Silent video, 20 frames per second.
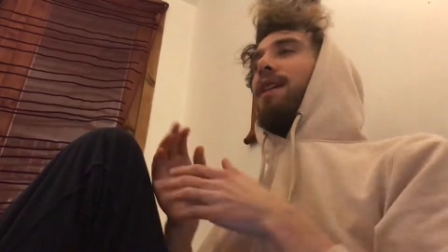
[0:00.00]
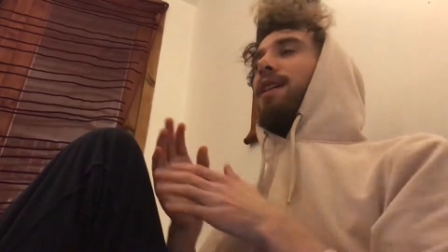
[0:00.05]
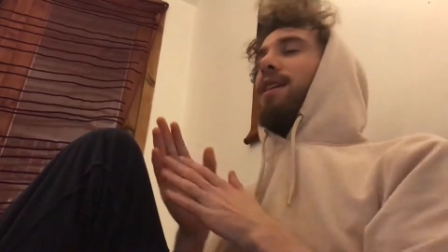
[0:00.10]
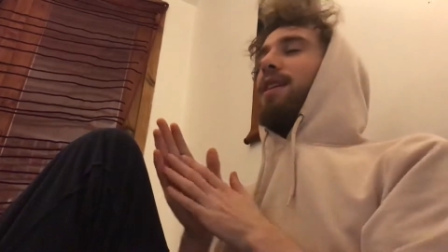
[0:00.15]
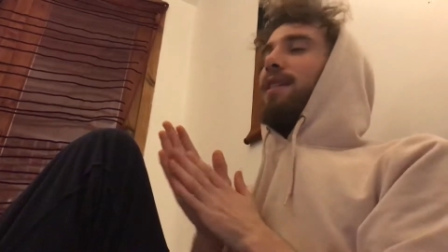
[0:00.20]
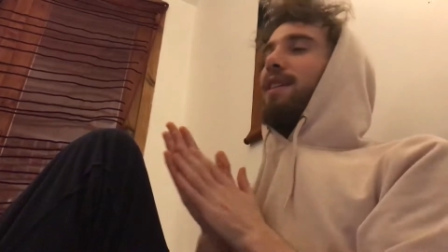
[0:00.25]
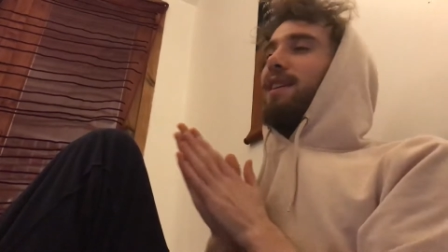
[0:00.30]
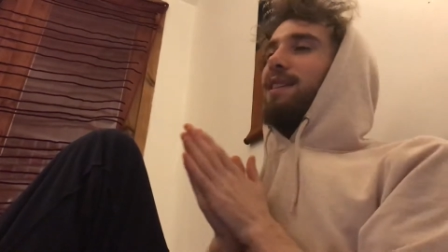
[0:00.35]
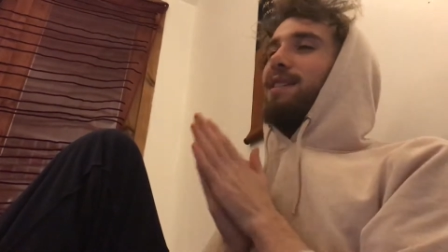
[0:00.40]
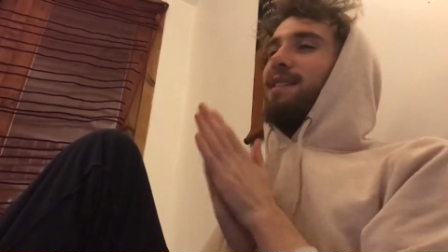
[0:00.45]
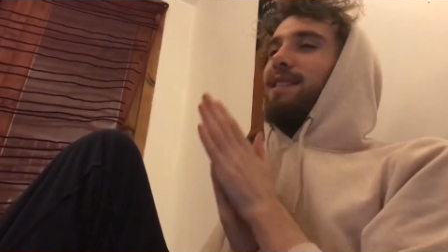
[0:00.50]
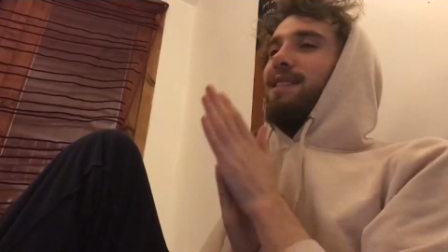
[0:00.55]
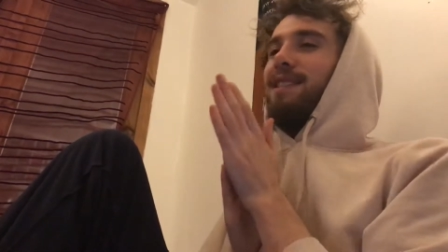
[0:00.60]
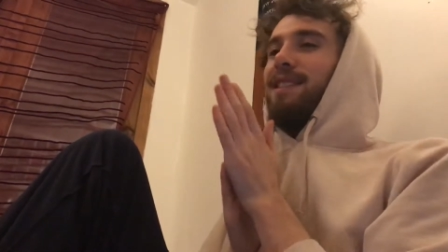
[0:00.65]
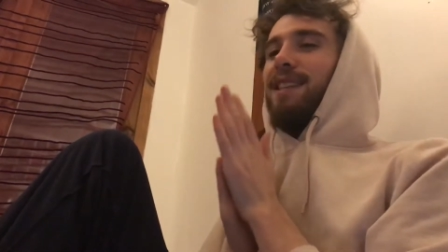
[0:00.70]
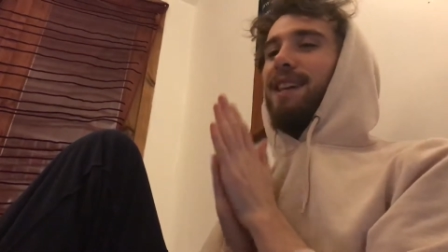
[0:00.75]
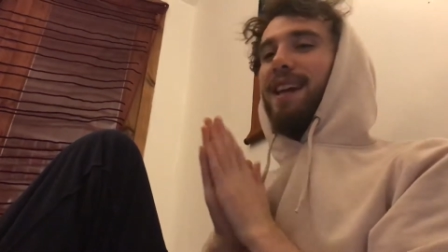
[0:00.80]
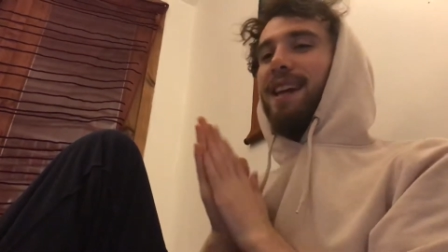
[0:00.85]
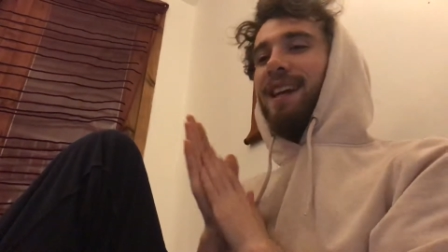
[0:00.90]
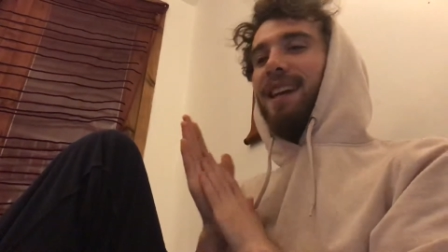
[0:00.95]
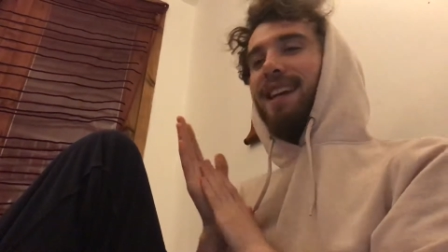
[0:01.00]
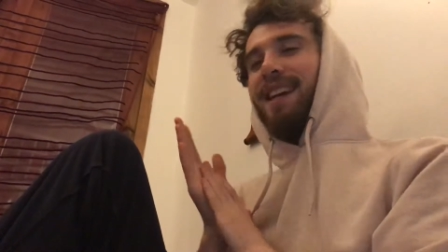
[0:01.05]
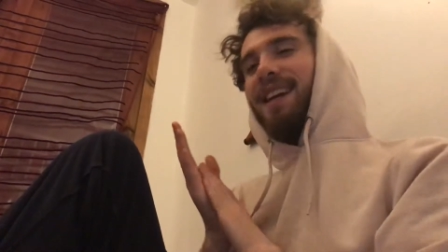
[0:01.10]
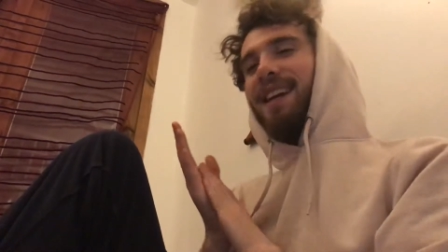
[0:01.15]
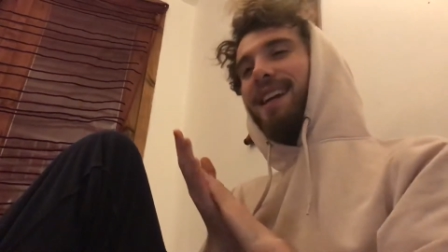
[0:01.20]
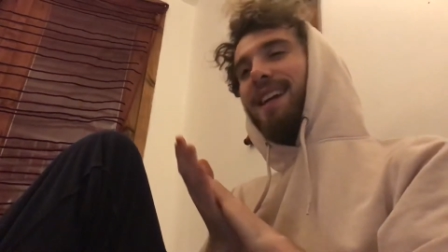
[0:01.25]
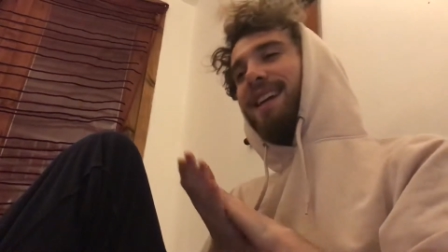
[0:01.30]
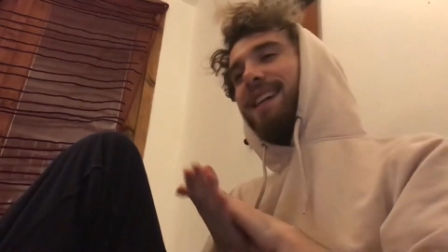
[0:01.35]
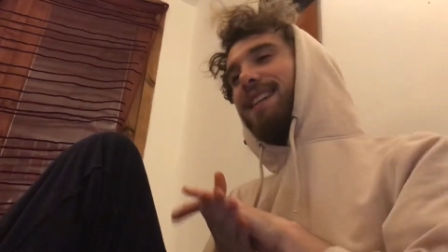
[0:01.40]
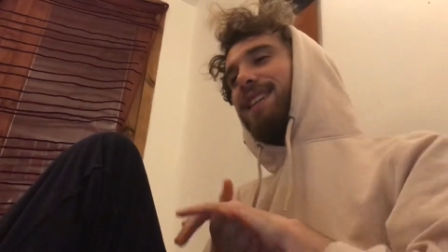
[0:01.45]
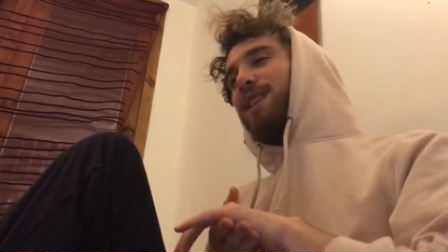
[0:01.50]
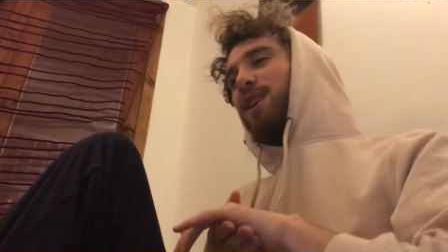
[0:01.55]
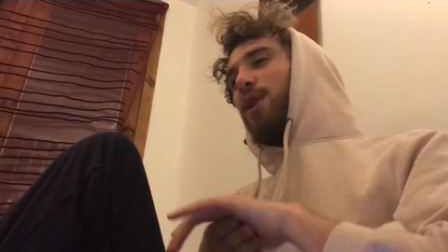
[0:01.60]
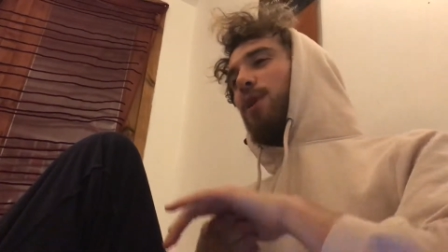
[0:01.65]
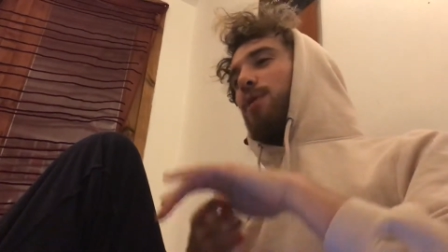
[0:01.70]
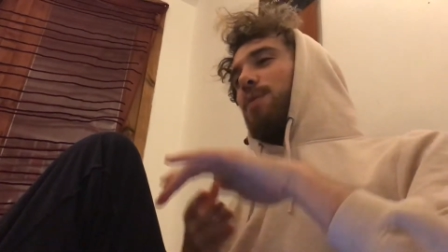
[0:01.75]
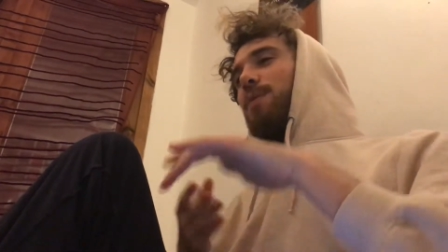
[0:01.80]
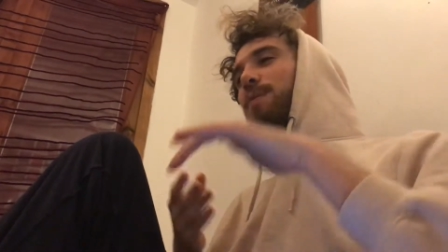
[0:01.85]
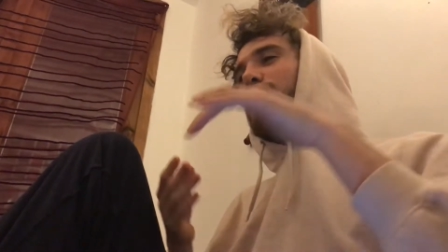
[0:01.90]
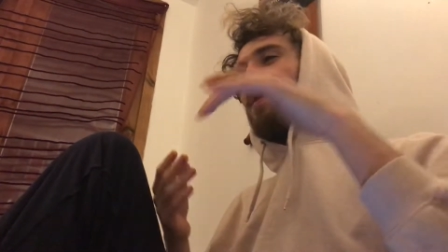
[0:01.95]
oh, gee, he's
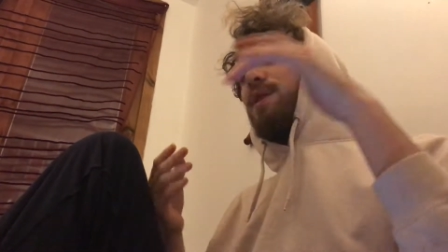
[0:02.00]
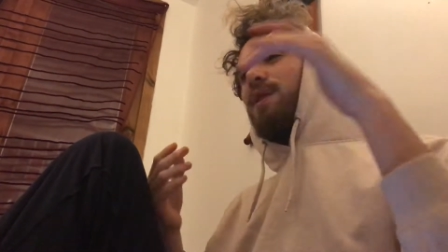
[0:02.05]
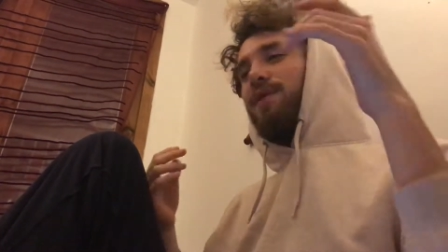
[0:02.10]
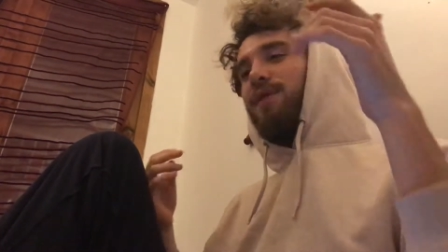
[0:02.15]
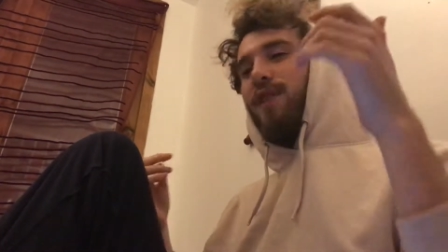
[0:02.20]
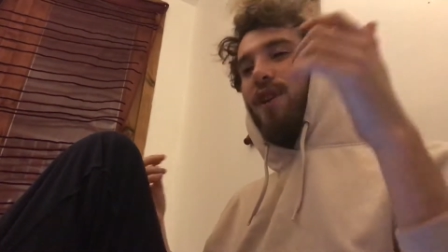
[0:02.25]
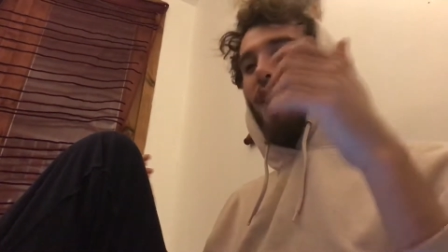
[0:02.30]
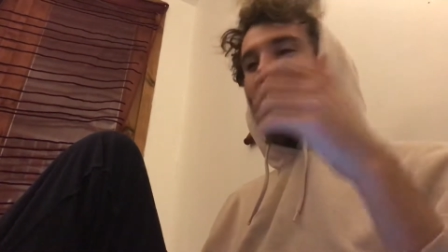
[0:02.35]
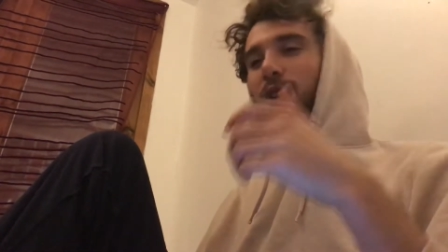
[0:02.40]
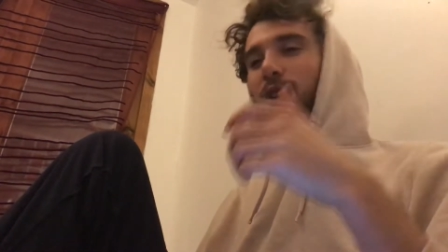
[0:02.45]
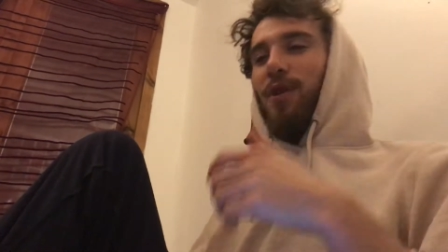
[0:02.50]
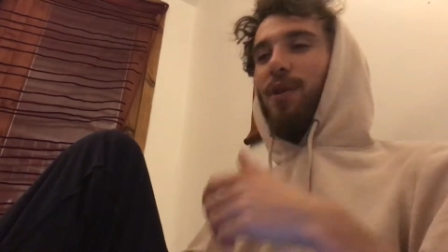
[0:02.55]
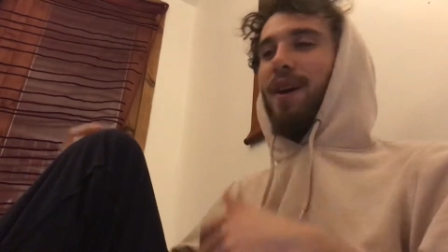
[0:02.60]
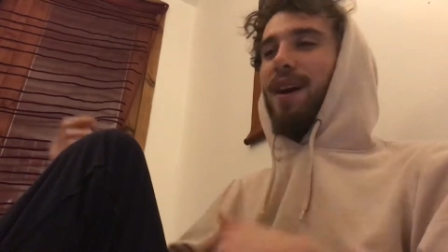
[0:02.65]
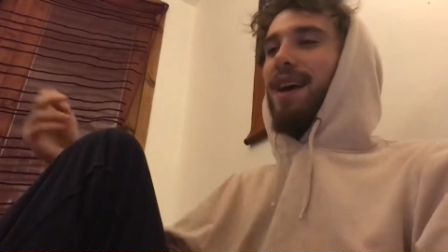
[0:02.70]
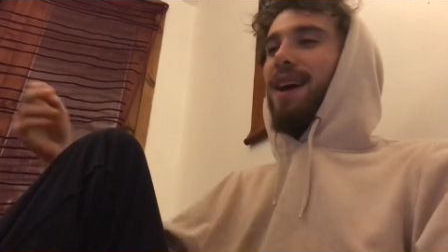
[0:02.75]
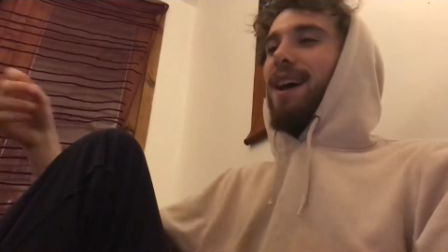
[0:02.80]
so beautiful.